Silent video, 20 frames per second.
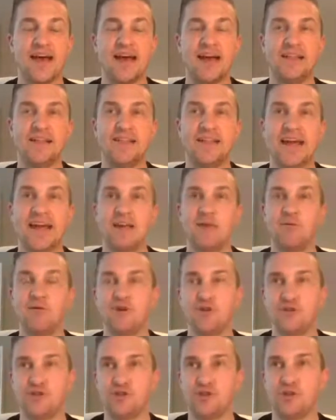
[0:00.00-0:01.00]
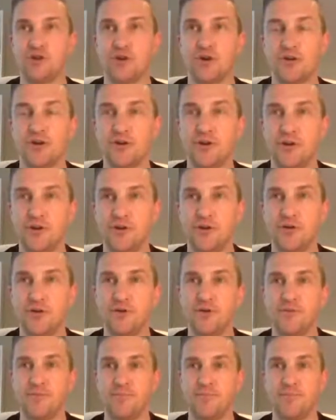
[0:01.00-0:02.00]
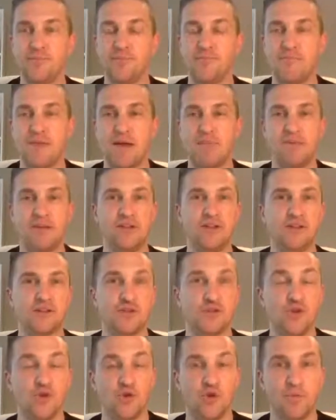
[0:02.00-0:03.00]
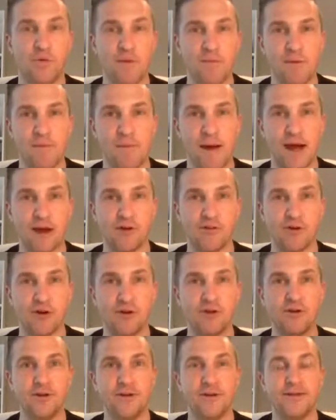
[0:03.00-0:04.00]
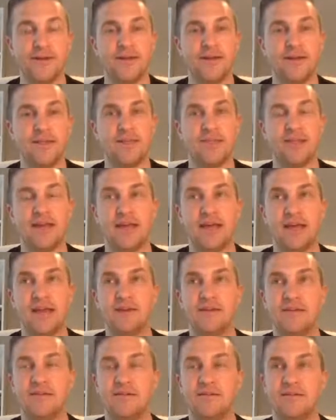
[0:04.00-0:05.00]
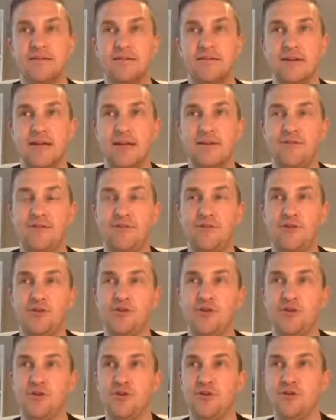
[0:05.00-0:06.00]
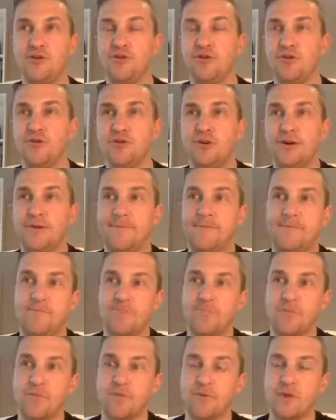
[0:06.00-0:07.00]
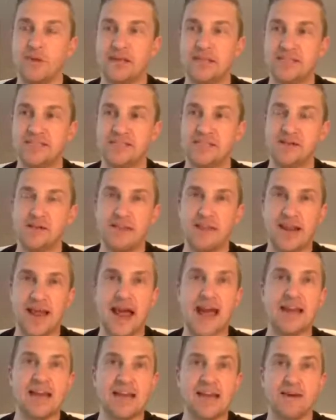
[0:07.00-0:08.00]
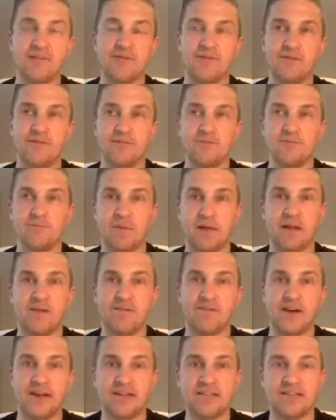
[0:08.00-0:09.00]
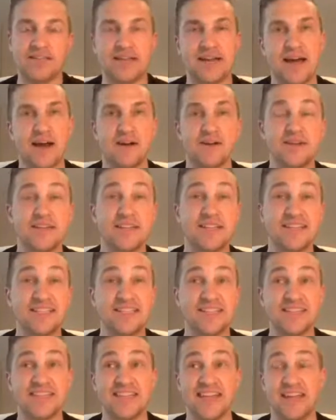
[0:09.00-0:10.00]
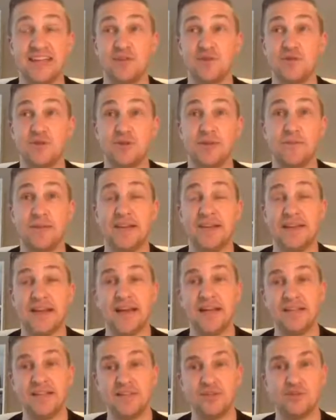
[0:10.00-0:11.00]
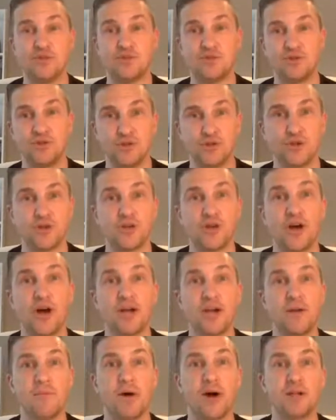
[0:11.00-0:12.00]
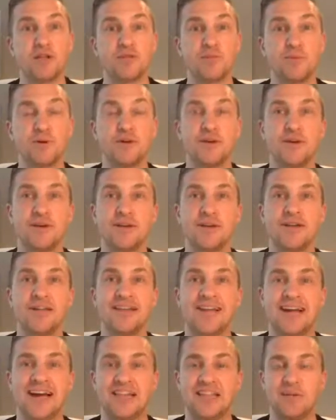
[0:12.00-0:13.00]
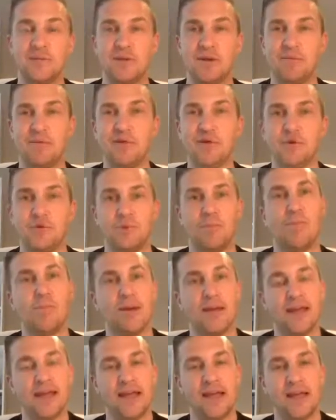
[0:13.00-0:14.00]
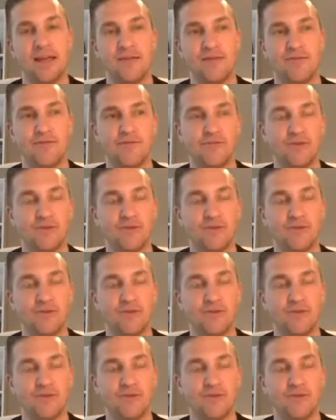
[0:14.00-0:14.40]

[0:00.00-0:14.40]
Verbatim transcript: And anyone who's joining who maybe doesn't know about my background, then if you consider that I left Belfast in Ireland at 16, so in the mid 90s, to go and join Tottenham Hotspur and to be able to go and play